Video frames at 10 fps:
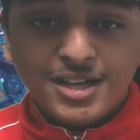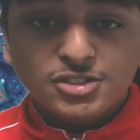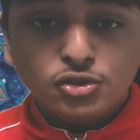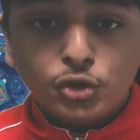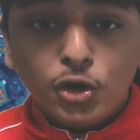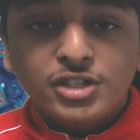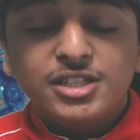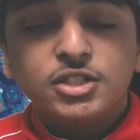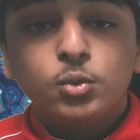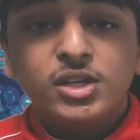you guys
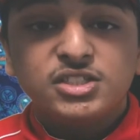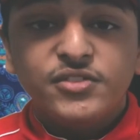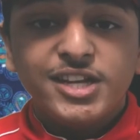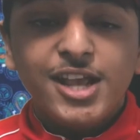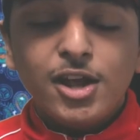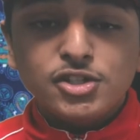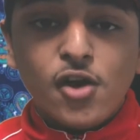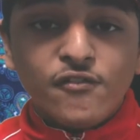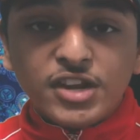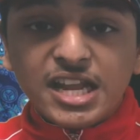enjoyed this week's video.
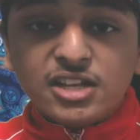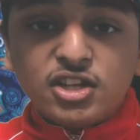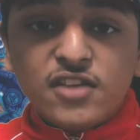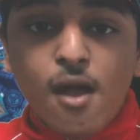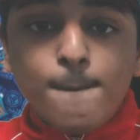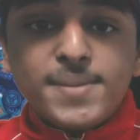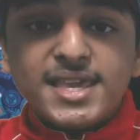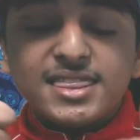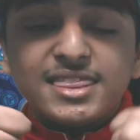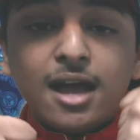Don't forget to give it a
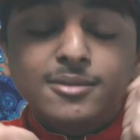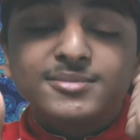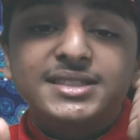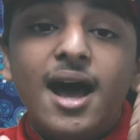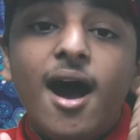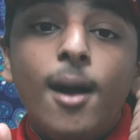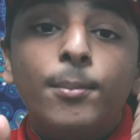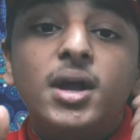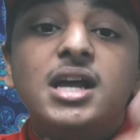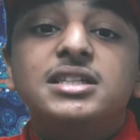big thumbs
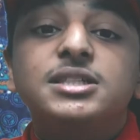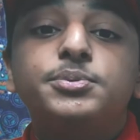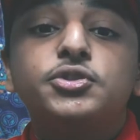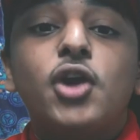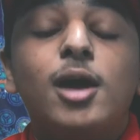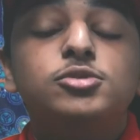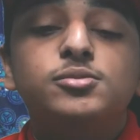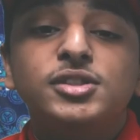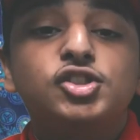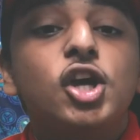up. Subscribe
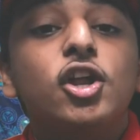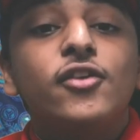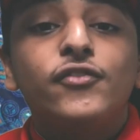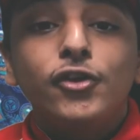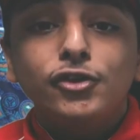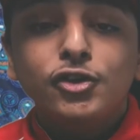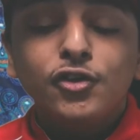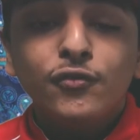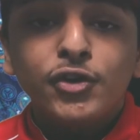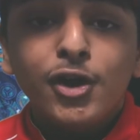to my channel if you're a
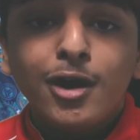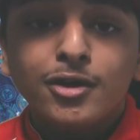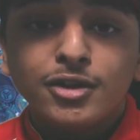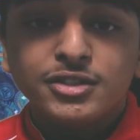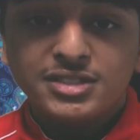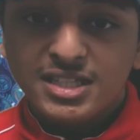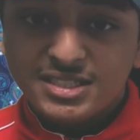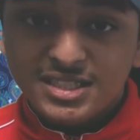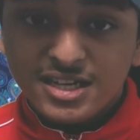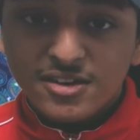new viewer, because
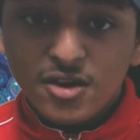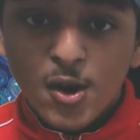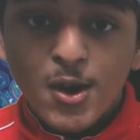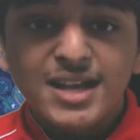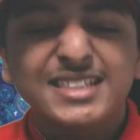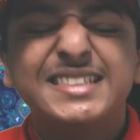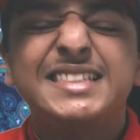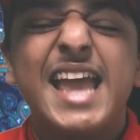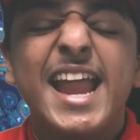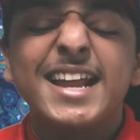this year goal is
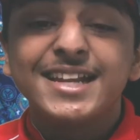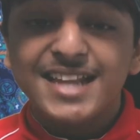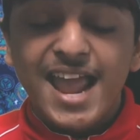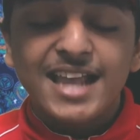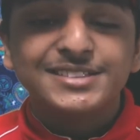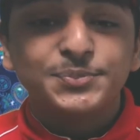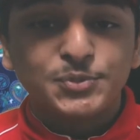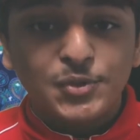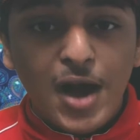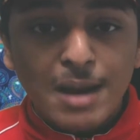10k
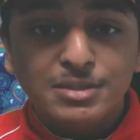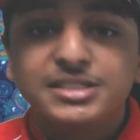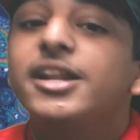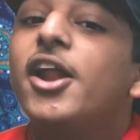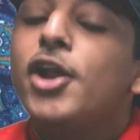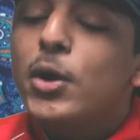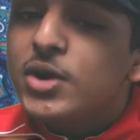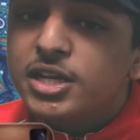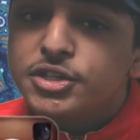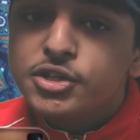subscribers. And I know
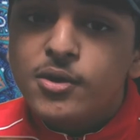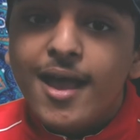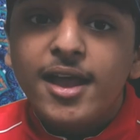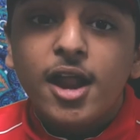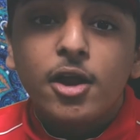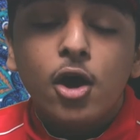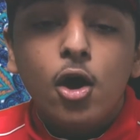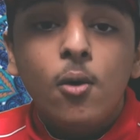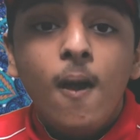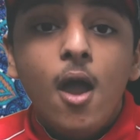we can do it, and I
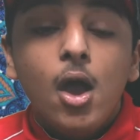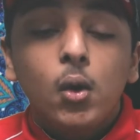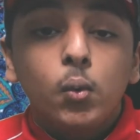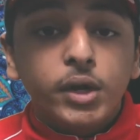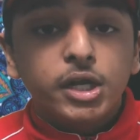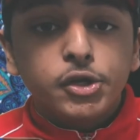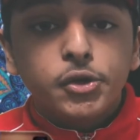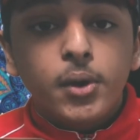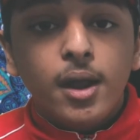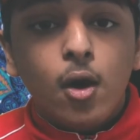know we can
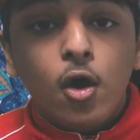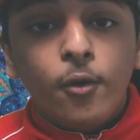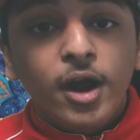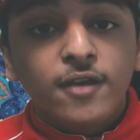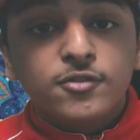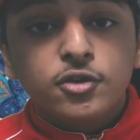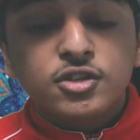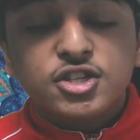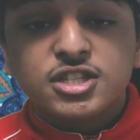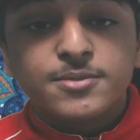do it. All I have to do
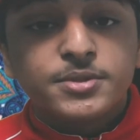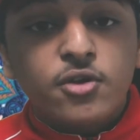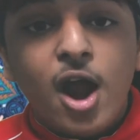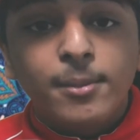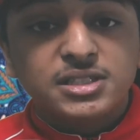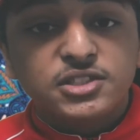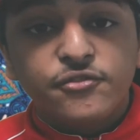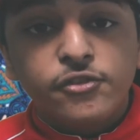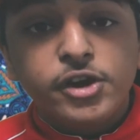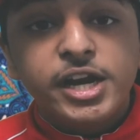is just subscribe. It's
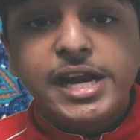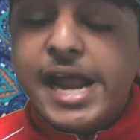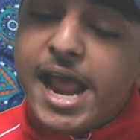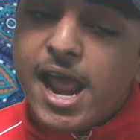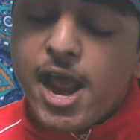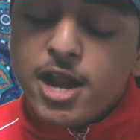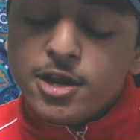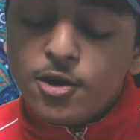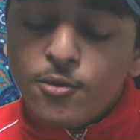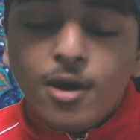free. And
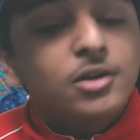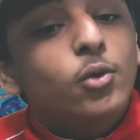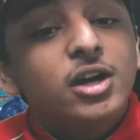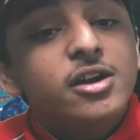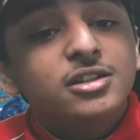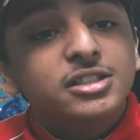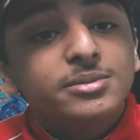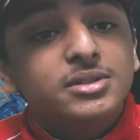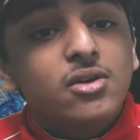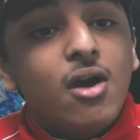you know what? Why not
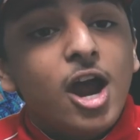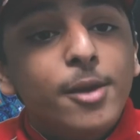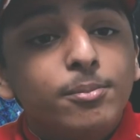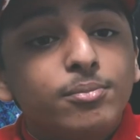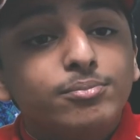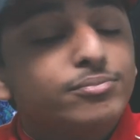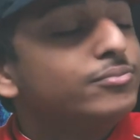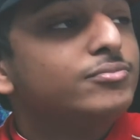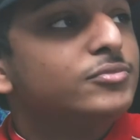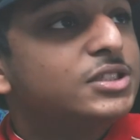subscribe?
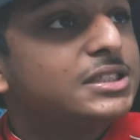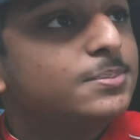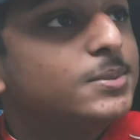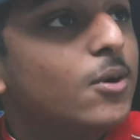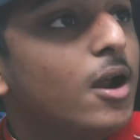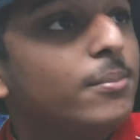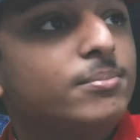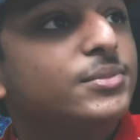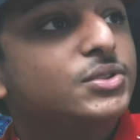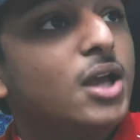Just subscribe.
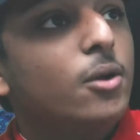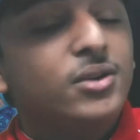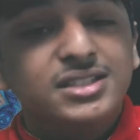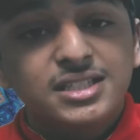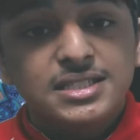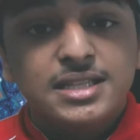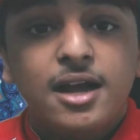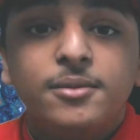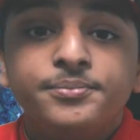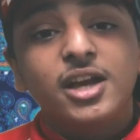It's how easy is
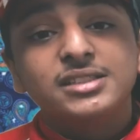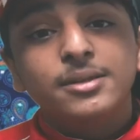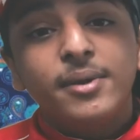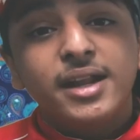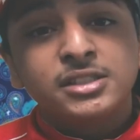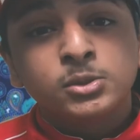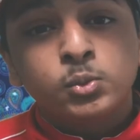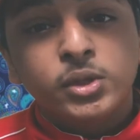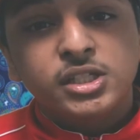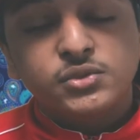that? See you guys in my next
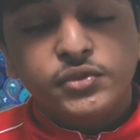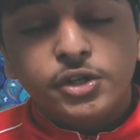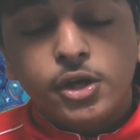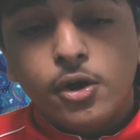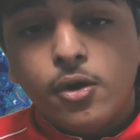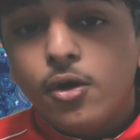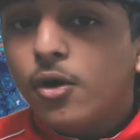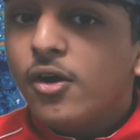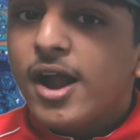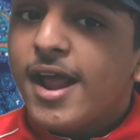week's video,
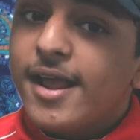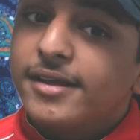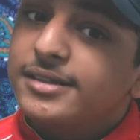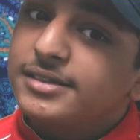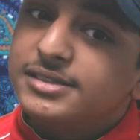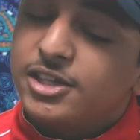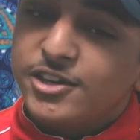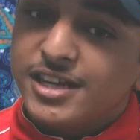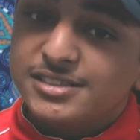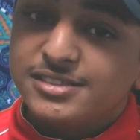or see
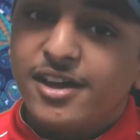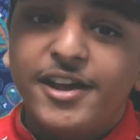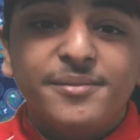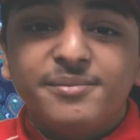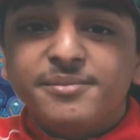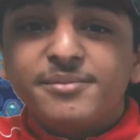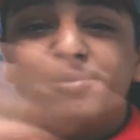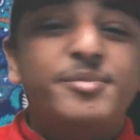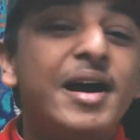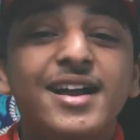you next time.
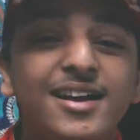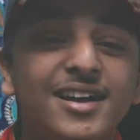Bye,